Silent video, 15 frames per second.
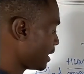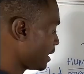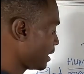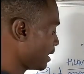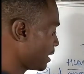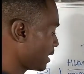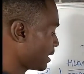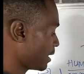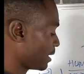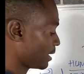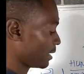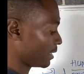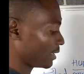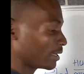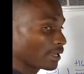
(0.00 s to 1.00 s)
A.
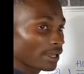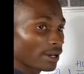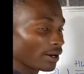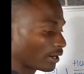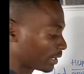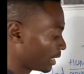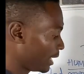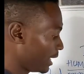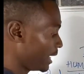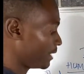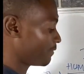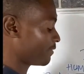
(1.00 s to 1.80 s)
Okay?